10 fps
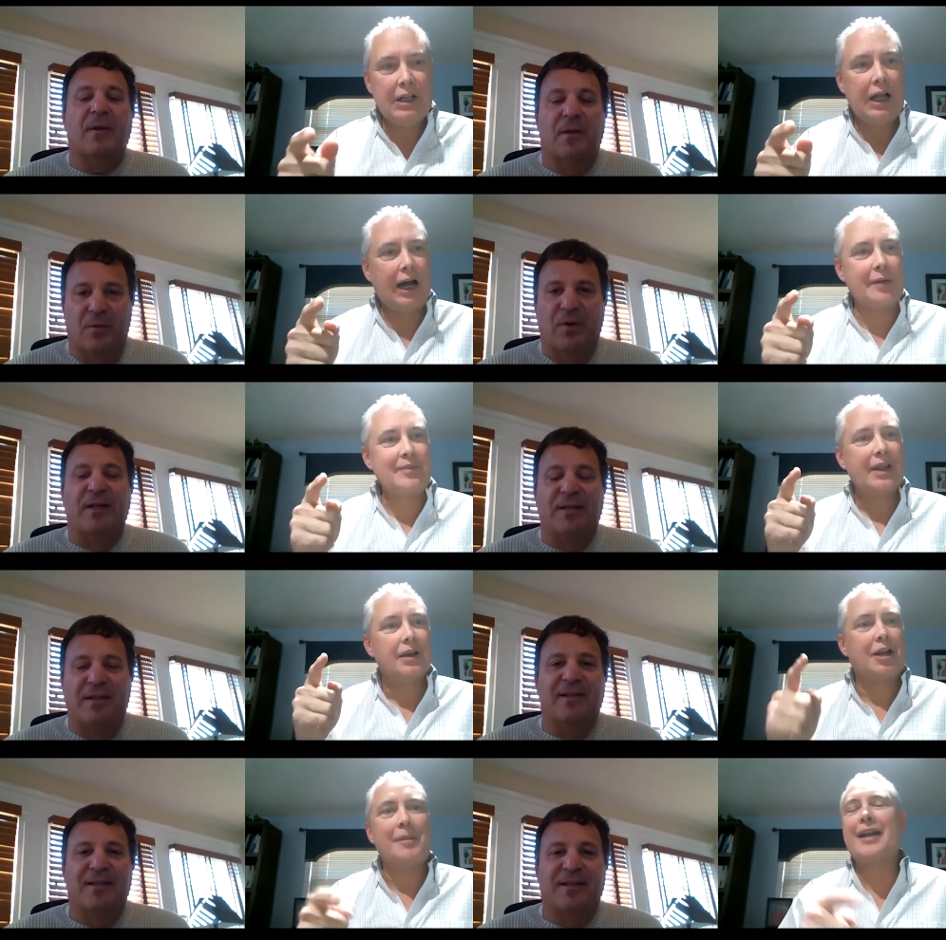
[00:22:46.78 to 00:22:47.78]
Speaker 1: Um, right.
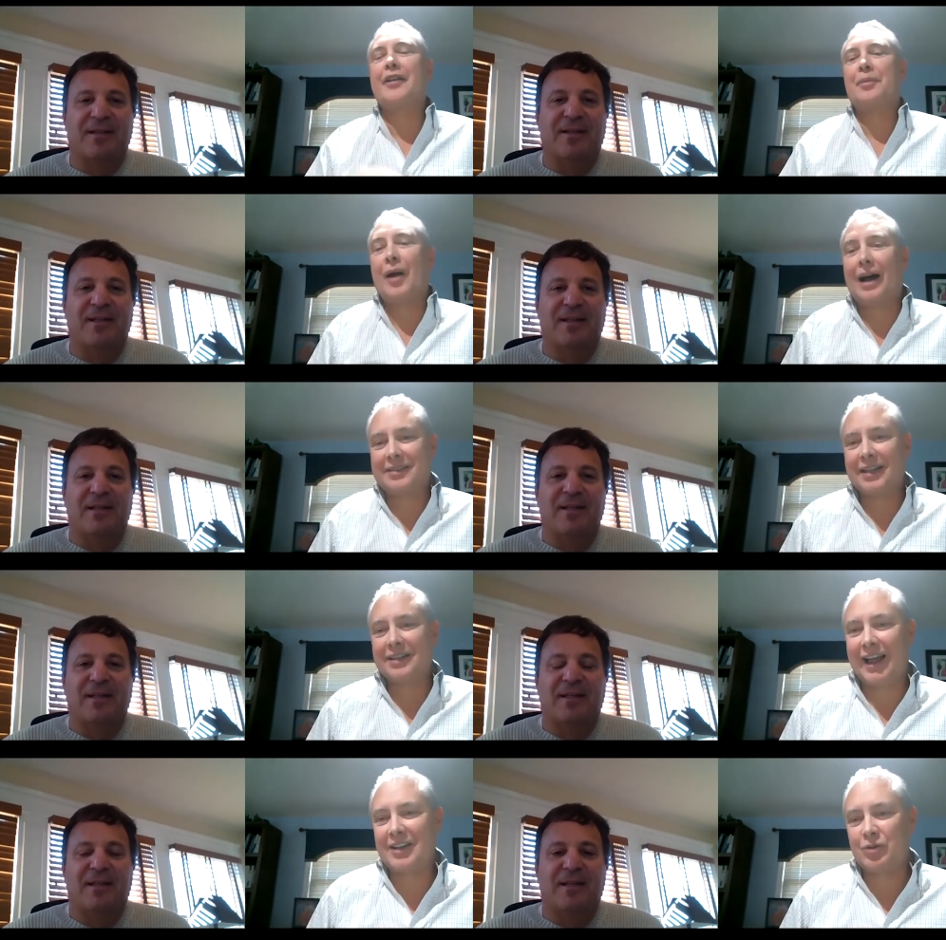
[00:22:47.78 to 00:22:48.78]
Command of the process.
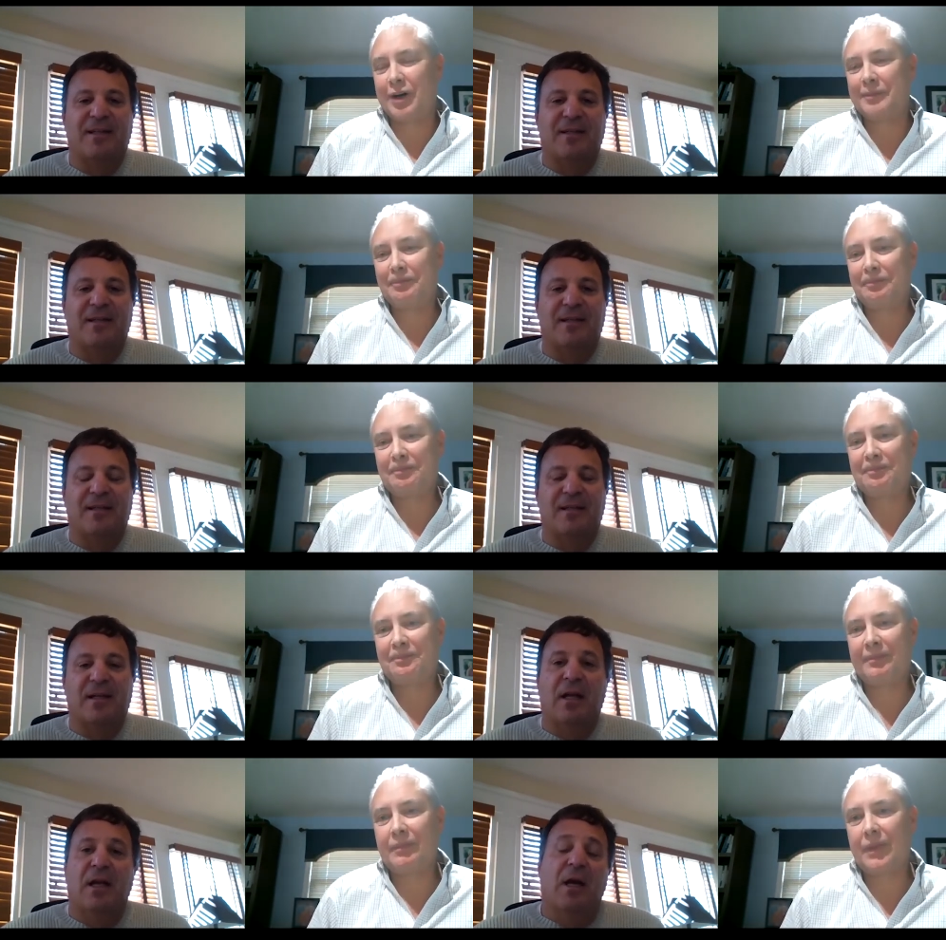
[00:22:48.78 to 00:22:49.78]
Last one.
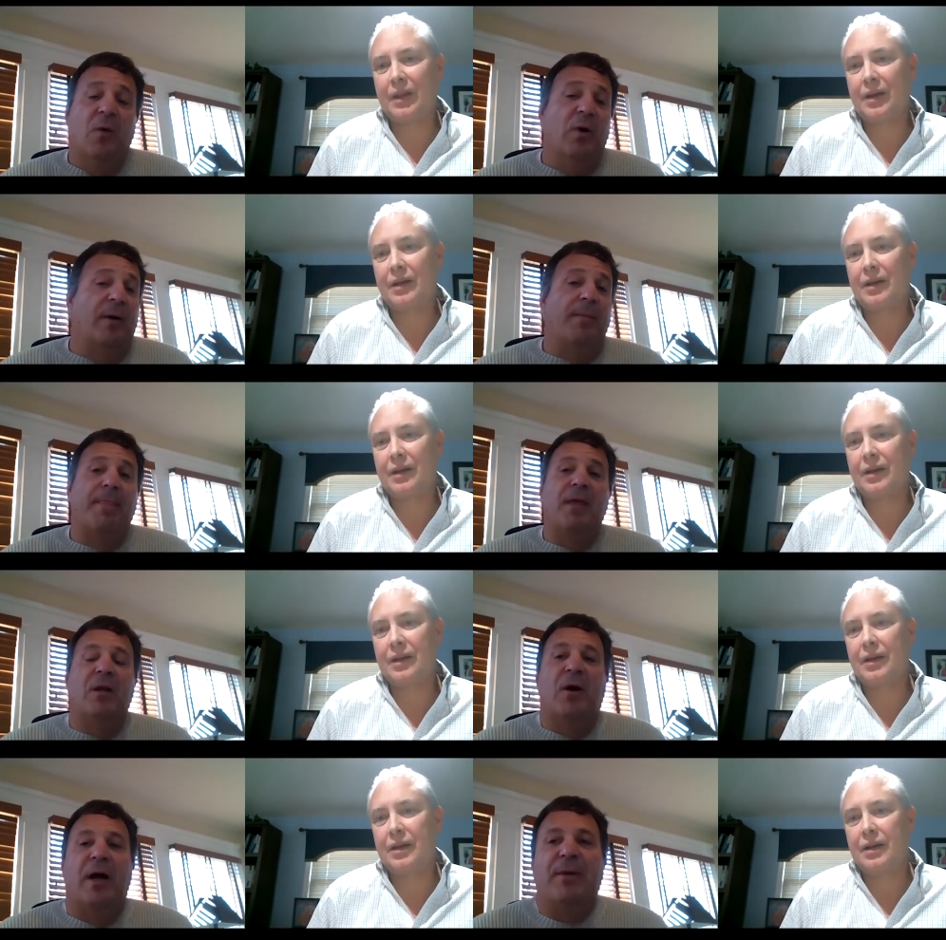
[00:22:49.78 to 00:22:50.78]
Well,
Speaker 2: you
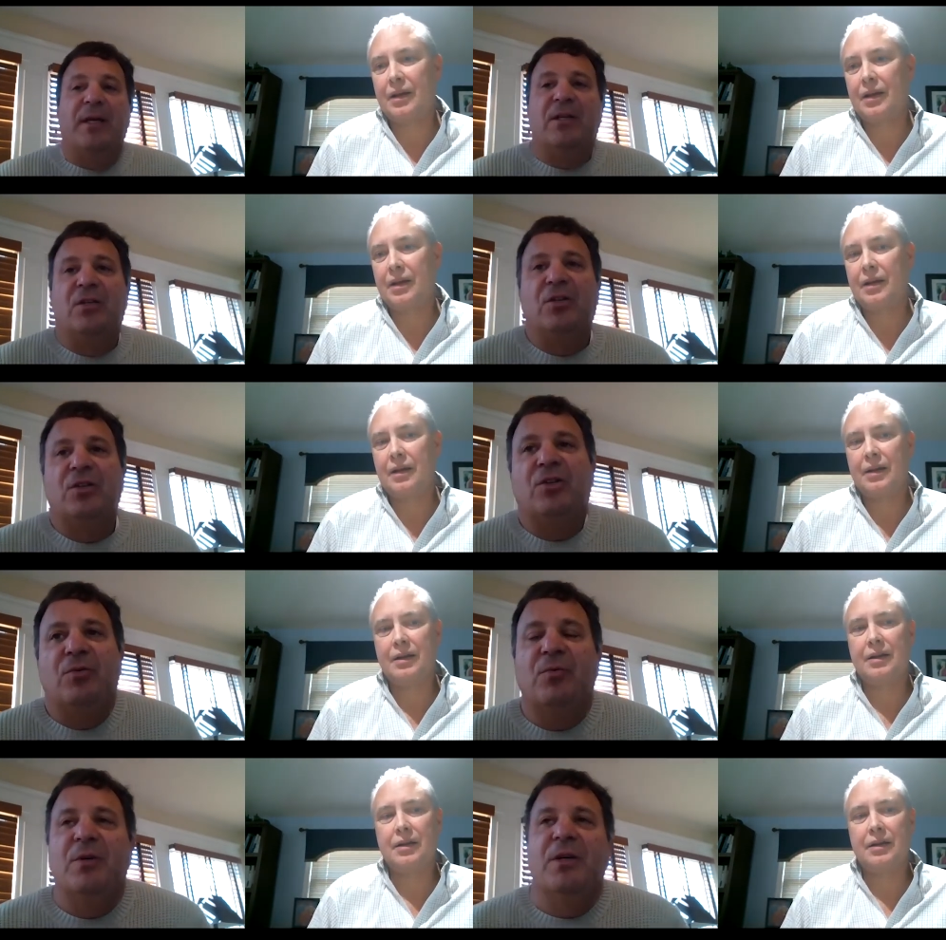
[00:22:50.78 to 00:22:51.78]
know, I mean,
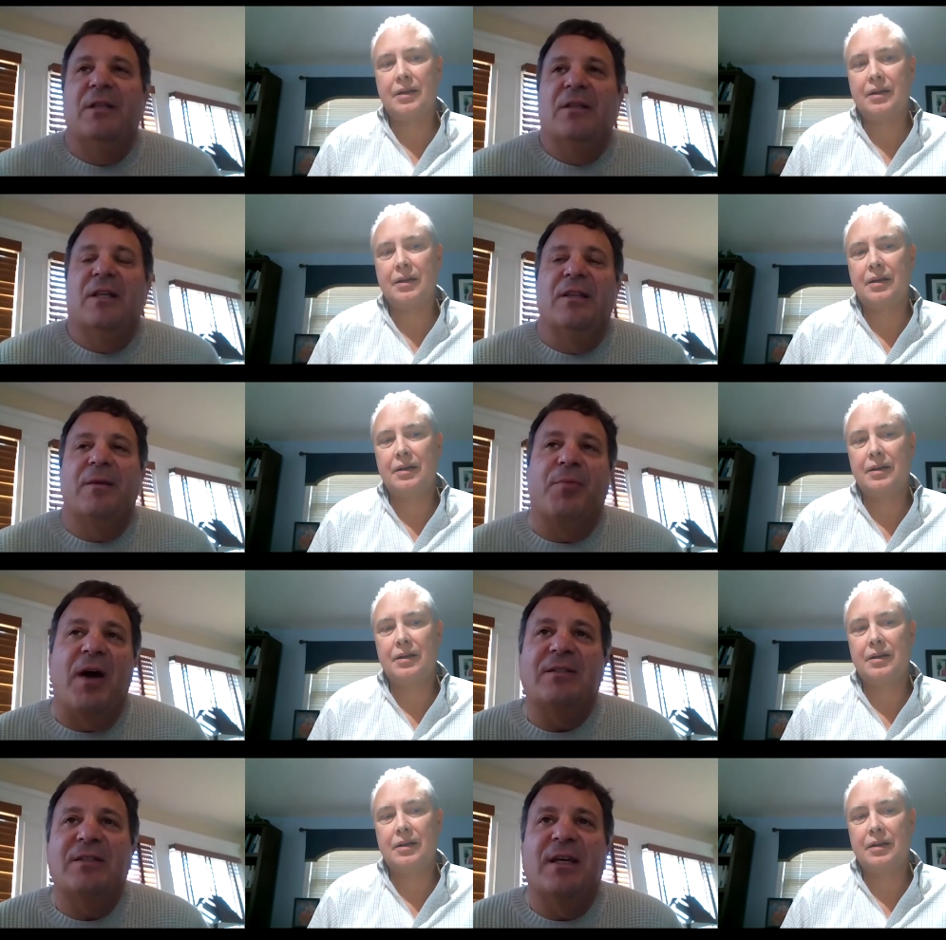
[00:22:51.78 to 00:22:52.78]
you, the the
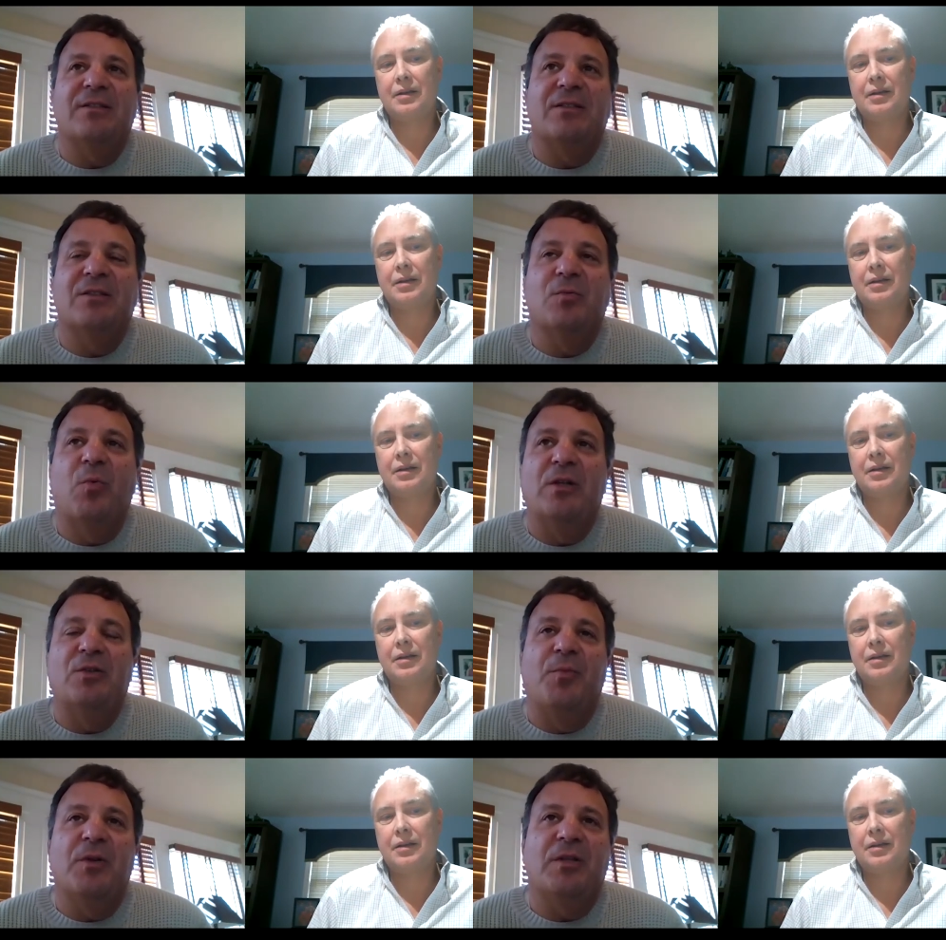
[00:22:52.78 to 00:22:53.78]
process is one you
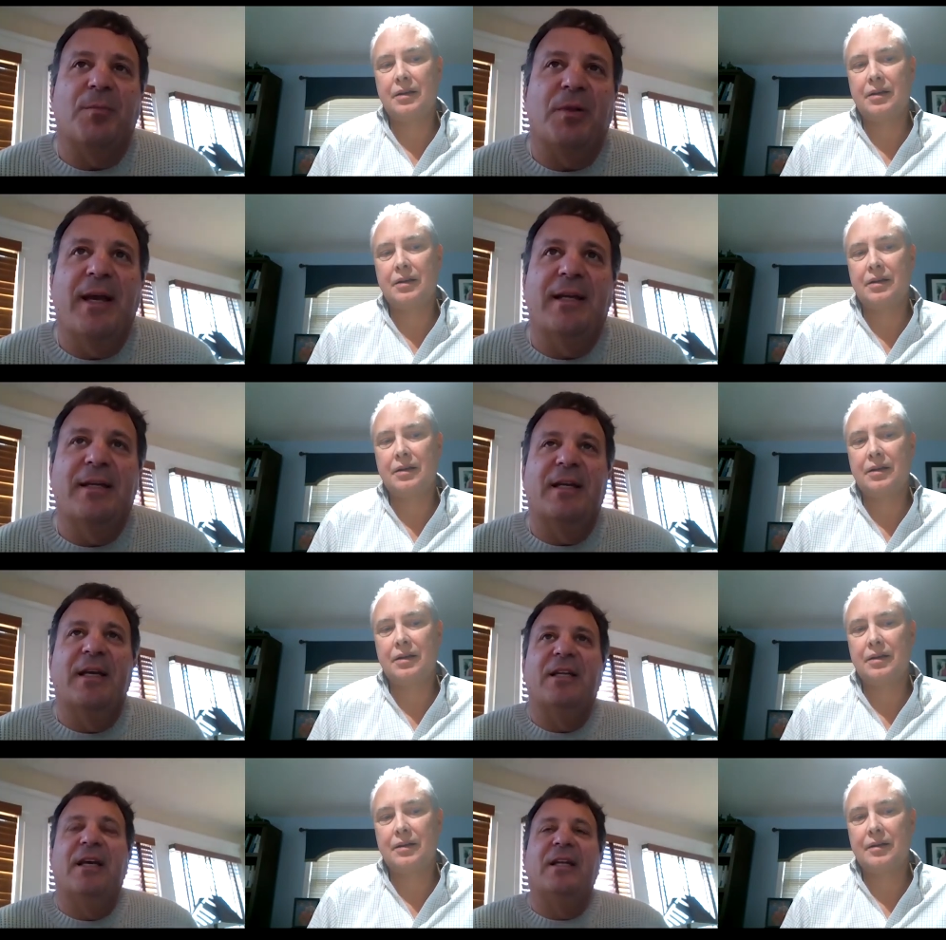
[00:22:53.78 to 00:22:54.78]
put the plan in. It,
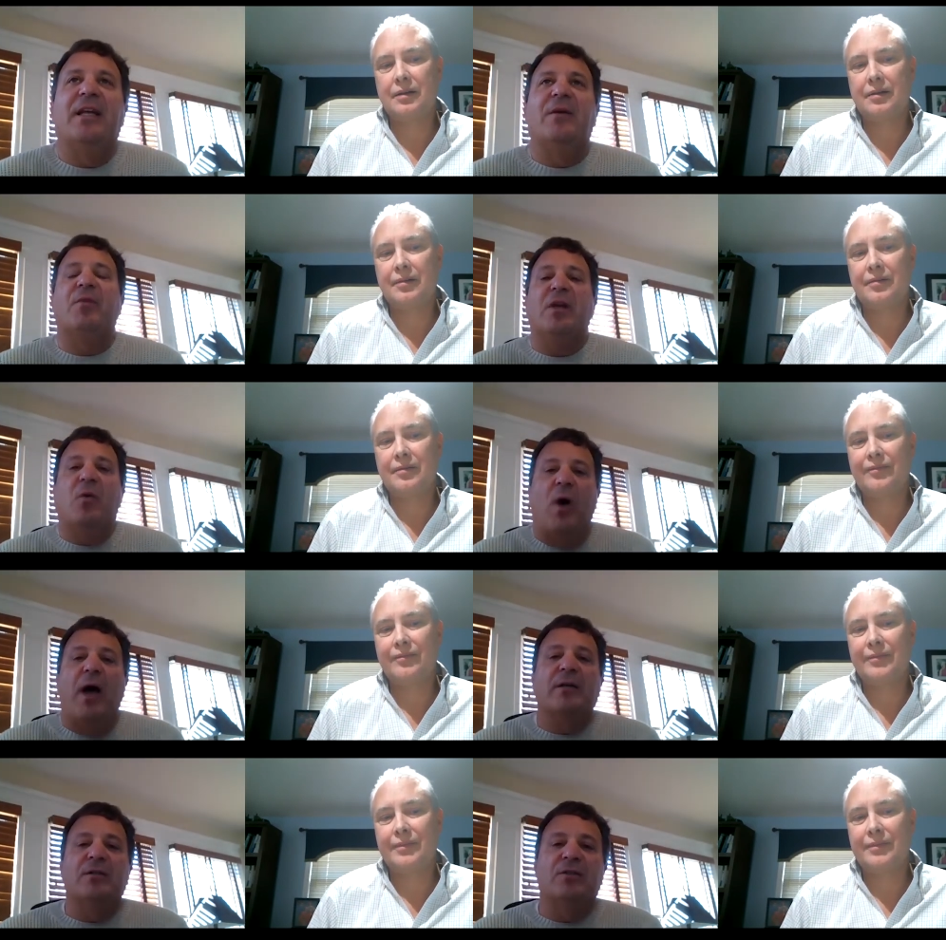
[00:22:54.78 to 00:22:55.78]
it, it
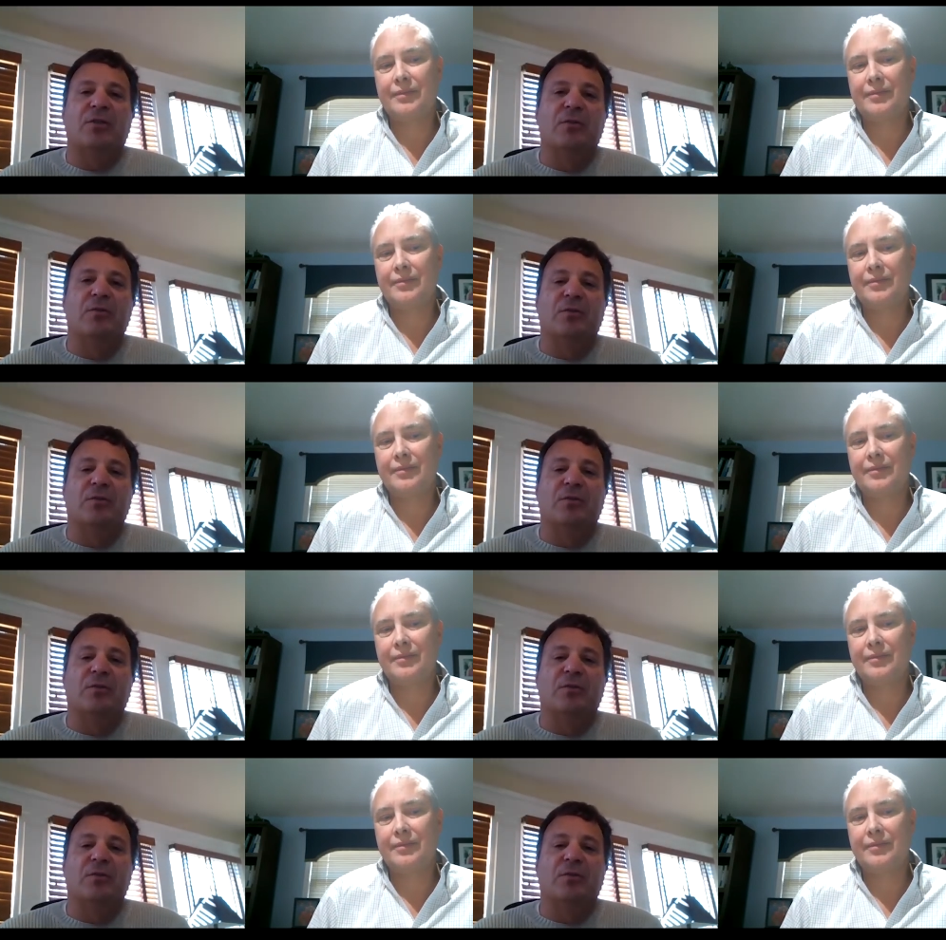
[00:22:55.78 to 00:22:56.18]
requires you